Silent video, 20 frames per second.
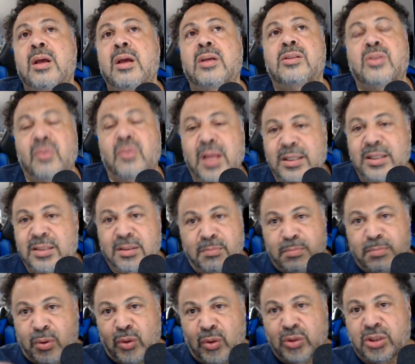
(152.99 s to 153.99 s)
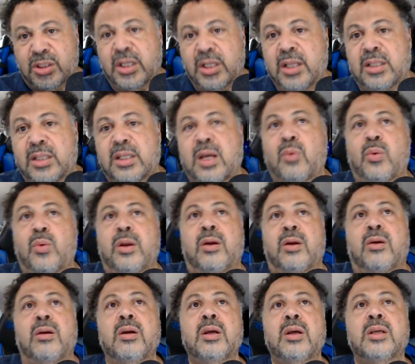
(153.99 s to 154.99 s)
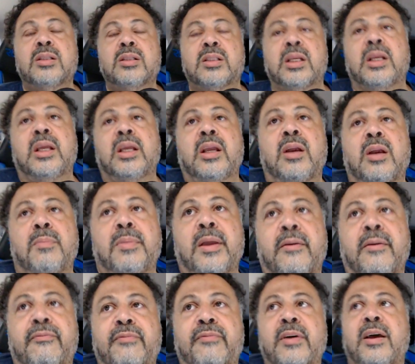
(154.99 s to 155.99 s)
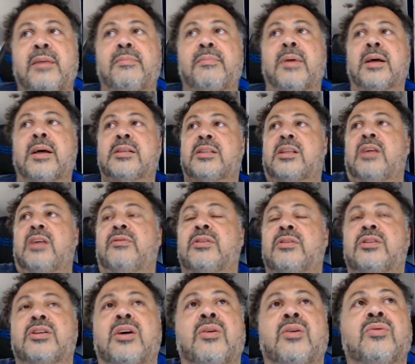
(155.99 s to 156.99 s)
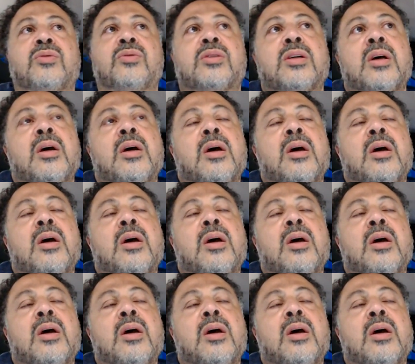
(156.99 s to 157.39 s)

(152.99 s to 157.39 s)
So that's some bullshit that we are sitting here being fed by Stephen Jones.